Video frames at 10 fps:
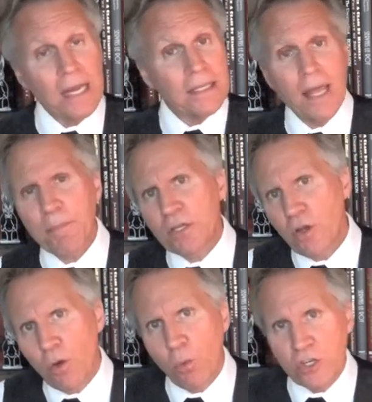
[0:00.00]
let me
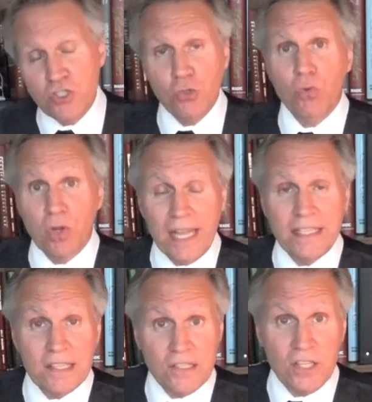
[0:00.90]
know what you'd like
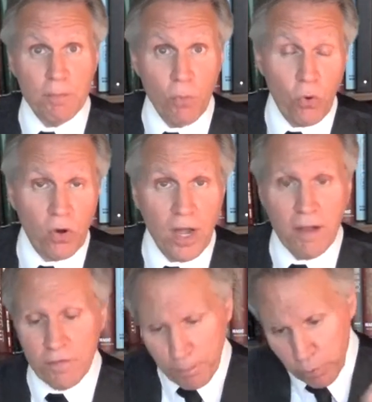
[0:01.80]
to see more
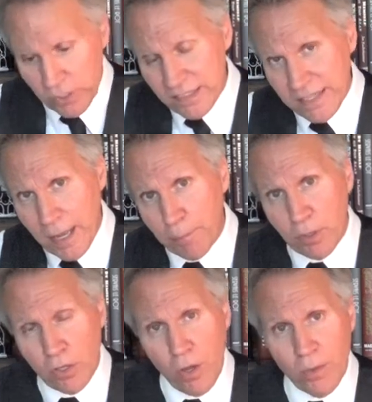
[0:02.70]
of, put it down
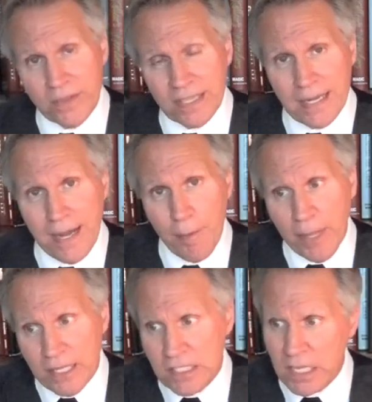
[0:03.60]
below in the
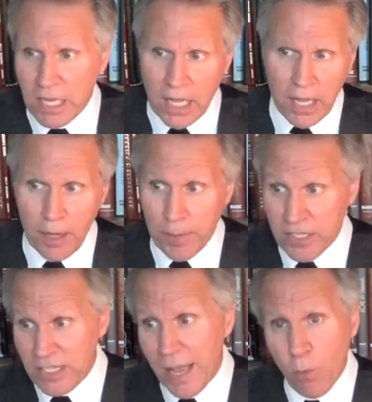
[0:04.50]
comments,
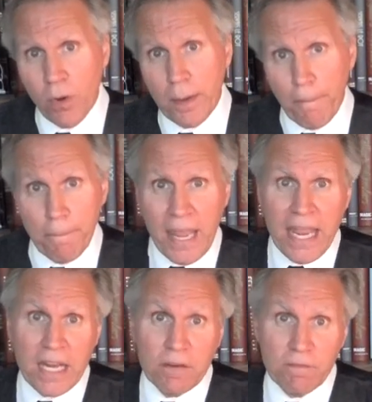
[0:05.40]
because I want to
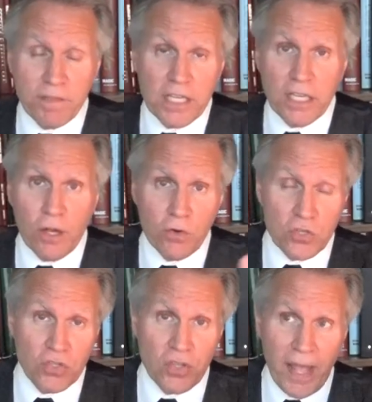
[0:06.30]
make
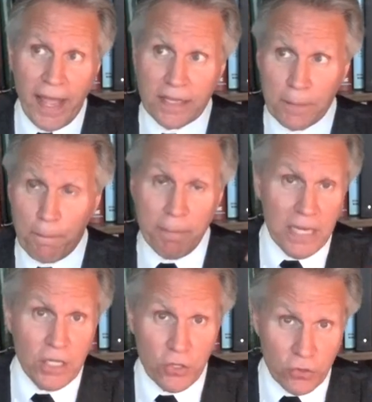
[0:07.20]
videos that
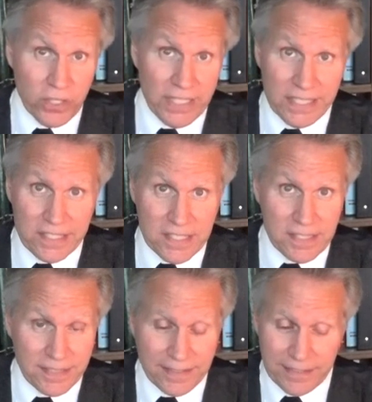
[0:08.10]
meet your
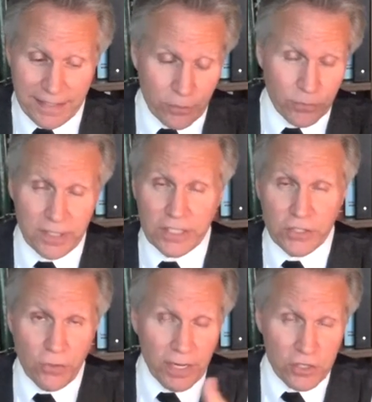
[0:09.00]
needs. I really
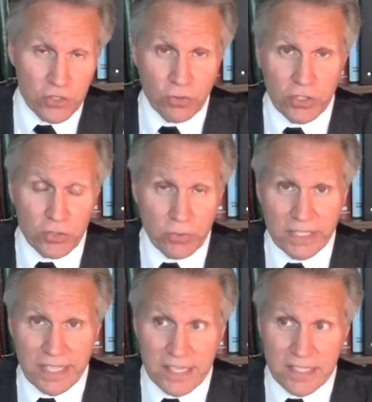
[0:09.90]
do. I enjoy
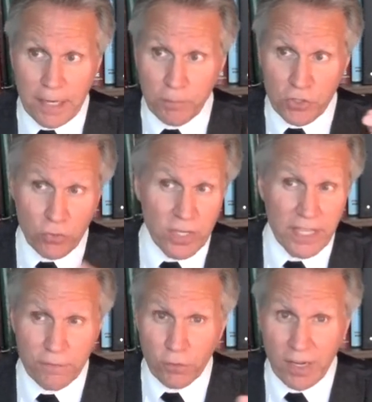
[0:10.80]
doing this. I'm doing
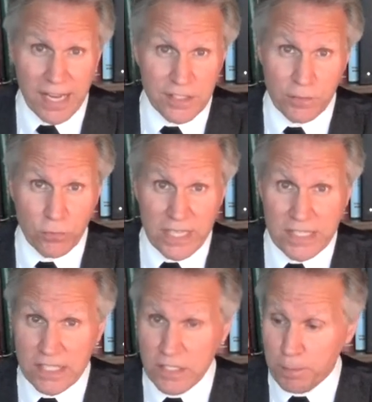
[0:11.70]
it for lots of
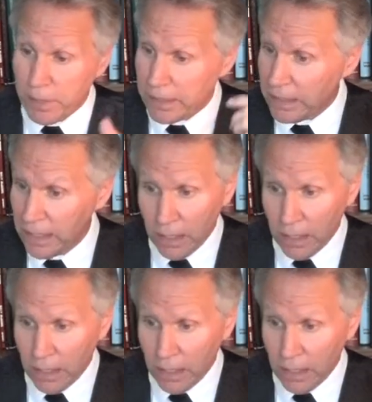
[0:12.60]
reasons, but